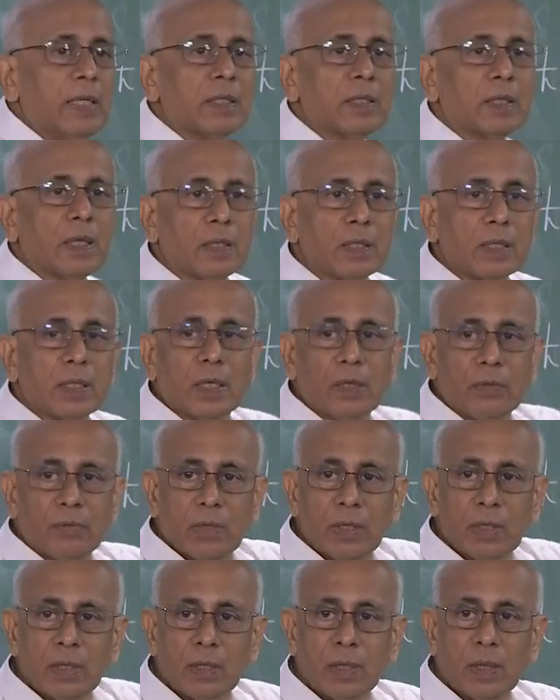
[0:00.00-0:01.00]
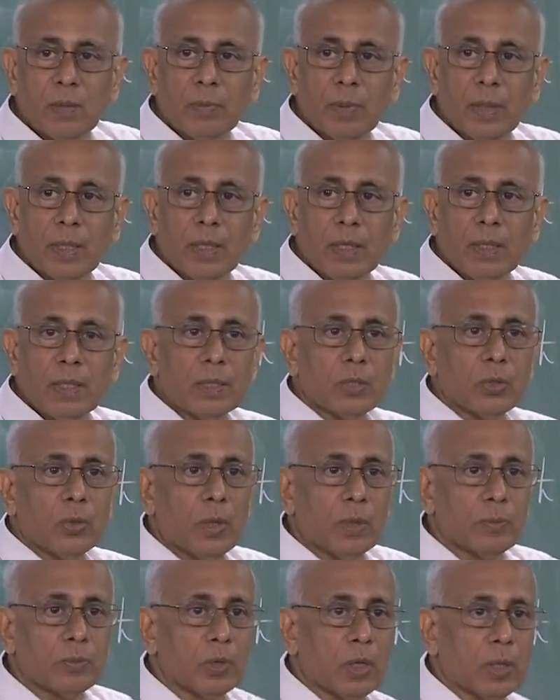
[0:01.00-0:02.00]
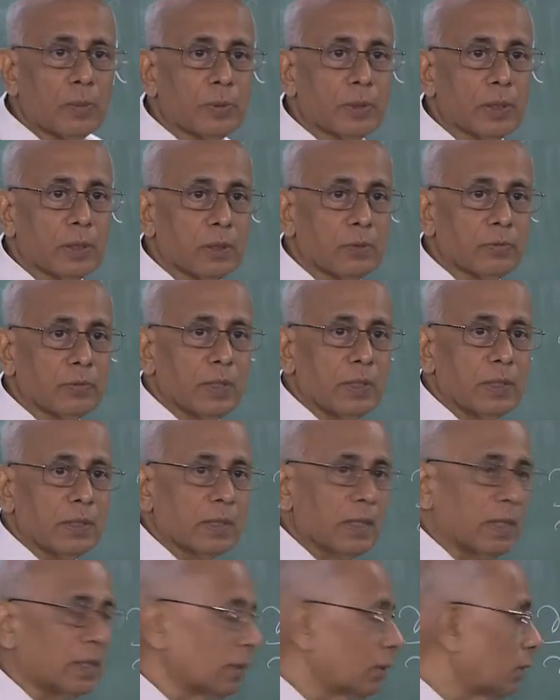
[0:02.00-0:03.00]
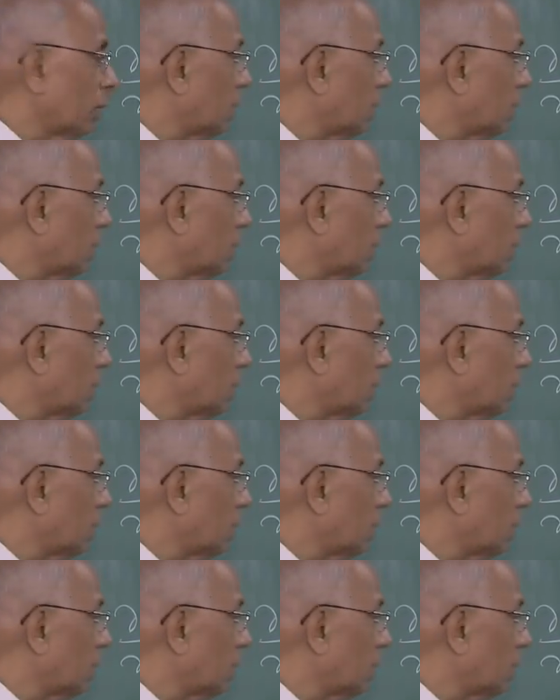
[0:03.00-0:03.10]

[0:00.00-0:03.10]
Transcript: is conserved completely there is no absorption of the incident